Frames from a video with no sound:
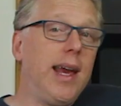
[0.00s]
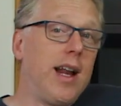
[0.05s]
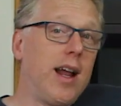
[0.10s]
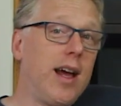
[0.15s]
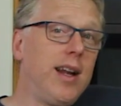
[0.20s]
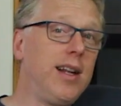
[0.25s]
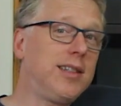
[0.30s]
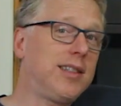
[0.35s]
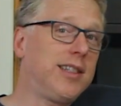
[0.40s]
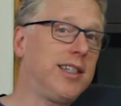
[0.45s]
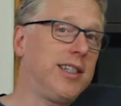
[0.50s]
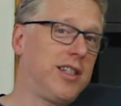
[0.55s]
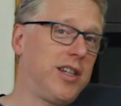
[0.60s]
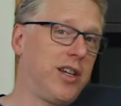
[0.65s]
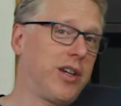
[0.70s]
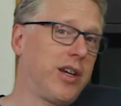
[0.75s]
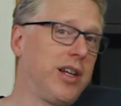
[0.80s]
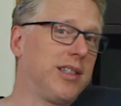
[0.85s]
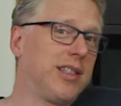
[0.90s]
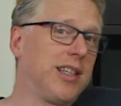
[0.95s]
It honestly
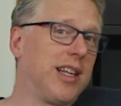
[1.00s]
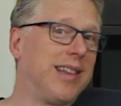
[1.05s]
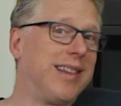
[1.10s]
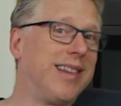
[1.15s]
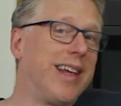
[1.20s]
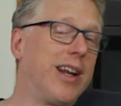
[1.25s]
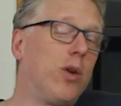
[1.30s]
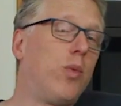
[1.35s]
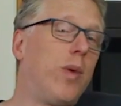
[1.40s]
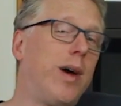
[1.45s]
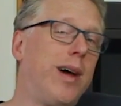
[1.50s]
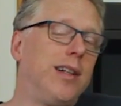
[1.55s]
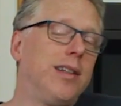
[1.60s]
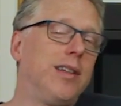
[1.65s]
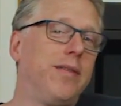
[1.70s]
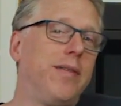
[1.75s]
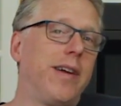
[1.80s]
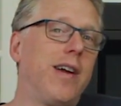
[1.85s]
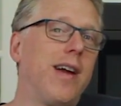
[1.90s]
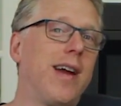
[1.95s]
took us a little while
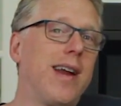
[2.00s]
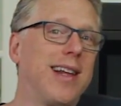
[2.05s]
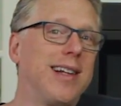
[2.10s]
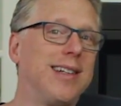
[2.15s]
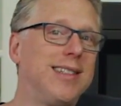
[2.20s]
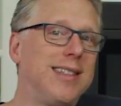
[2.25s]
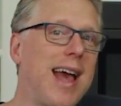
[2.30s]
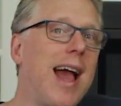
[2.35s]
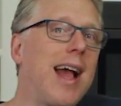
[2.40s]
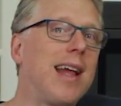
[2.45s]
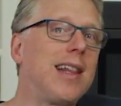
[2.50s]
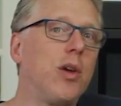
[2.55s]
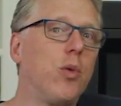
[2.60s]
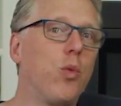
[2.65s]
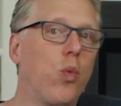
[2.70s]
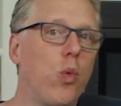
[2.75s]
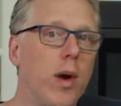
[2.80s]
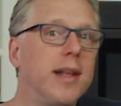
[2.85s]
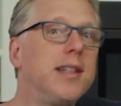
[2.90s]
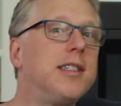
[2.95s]
to figure out exactly
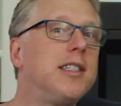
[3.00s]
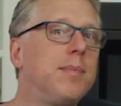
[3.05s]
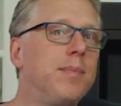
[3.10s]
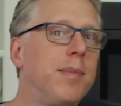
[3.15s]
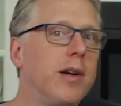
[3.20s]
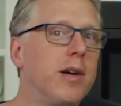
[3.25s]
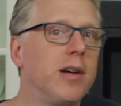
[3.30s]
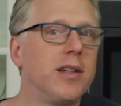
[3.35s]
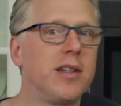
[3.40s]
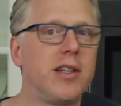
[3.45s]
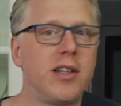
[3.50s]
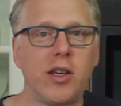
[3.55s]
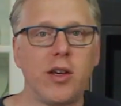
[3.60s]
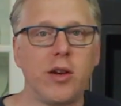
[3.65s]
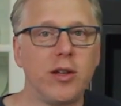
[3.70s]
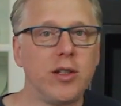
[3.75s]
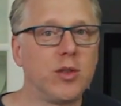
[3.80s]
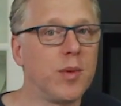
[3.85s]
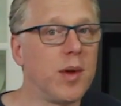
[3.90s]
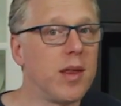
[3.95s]
what spirit to
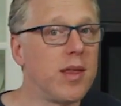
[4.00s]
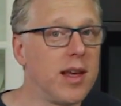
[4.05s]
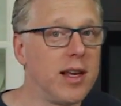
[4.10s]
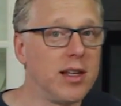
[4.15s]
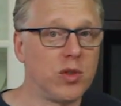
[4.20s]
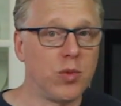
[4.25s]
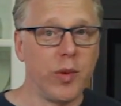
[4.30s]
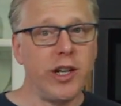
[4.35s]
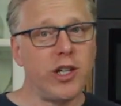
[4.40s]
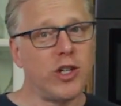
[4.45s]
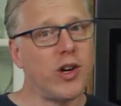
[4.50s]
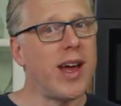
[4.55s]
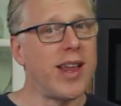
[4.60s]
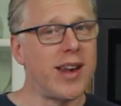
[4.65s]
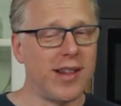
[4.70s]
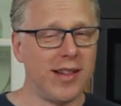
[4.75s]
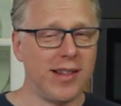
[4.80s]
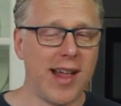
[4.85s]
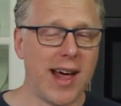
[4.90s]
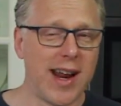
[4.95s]
use with this. We tried
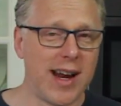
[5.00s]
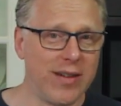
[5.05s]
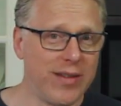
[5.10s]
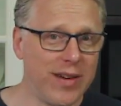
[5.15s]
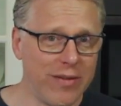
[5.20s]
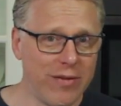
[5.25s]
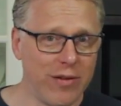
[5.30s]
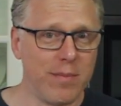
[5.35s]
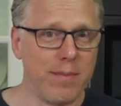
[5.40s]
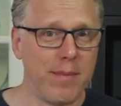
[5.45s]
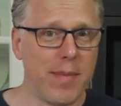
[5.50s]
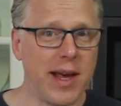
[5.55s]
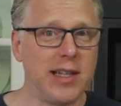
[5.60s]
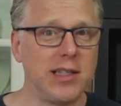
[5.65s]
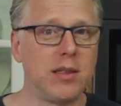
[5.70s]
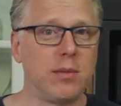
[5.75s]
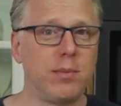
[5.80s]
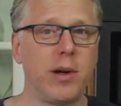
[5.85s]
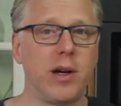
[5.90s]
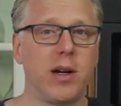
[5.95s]
a lot of different
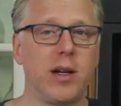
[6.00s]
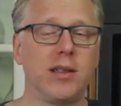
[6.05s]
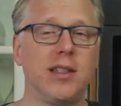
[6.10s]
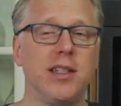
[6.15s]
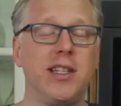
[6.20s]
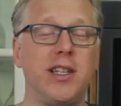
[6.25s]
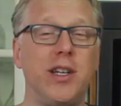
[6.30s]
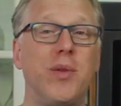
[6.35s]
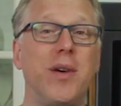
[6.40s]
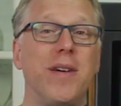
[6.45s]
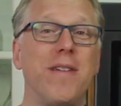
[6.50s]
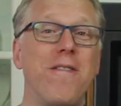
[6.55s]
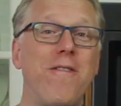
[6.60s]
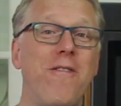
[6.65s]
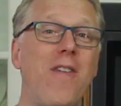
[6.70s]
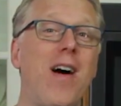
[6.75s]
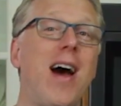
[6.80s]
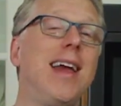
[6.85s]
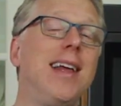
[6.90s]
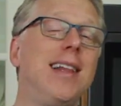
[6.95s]
base spirits until we
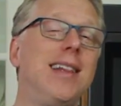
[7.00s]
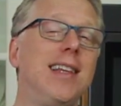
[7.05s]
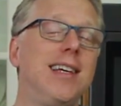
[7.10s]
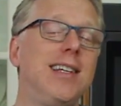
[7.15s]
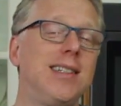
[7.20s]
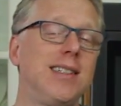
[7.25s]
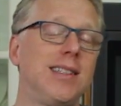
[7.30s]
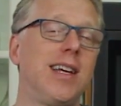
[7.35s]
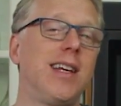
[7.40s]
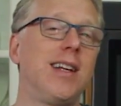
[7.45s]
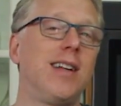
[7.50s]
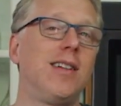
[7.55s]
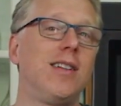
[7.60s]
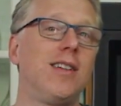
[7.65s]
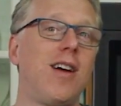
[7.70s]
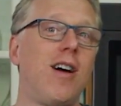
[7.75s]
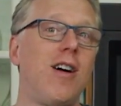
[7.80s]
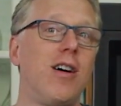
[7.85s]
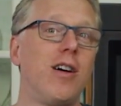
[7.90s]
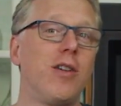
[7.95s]
finally
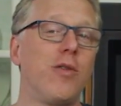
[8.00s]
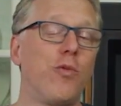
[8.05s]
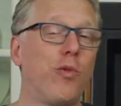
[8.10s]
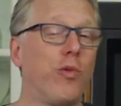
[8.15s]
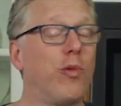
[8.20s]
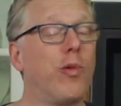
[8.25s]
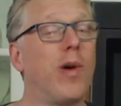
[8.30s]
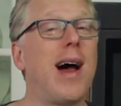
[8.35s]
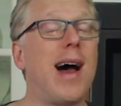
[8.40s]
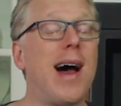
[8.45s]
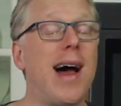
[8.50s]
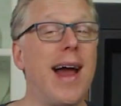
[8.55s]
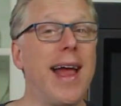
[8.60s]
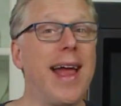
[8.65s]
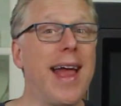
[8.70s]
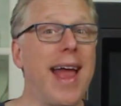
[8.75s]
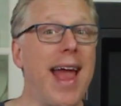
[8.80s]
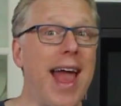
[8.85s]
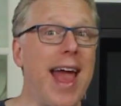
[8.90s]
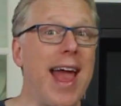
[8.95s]
settled on rye.